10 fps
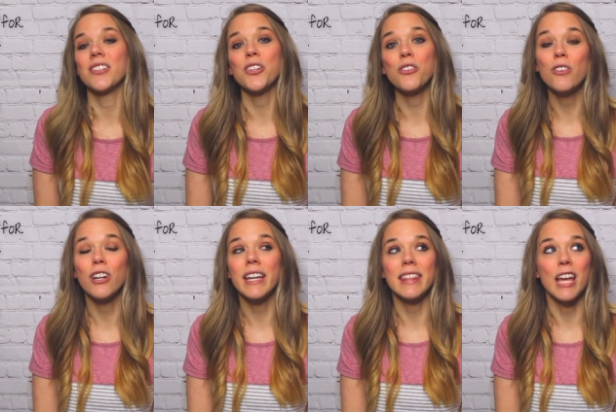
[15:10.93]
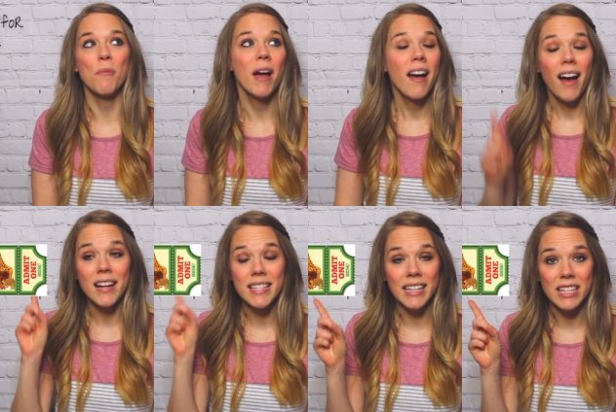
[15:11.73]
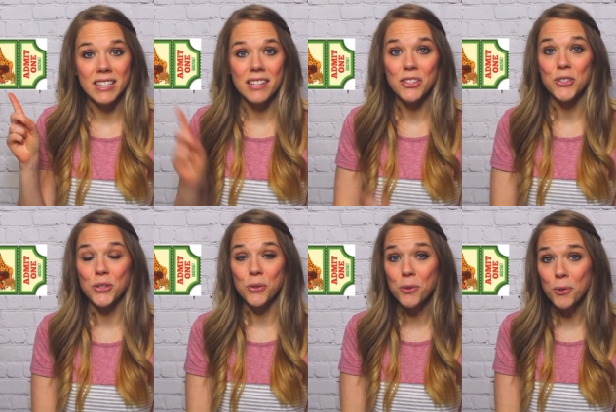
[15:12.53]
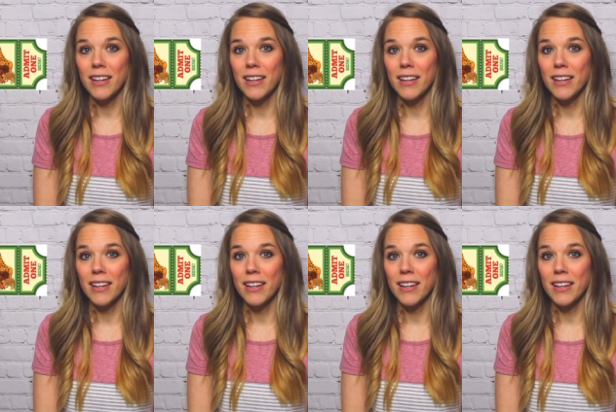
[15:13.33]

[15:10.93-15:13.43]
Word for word: So, you could get them a ticket to the zoo.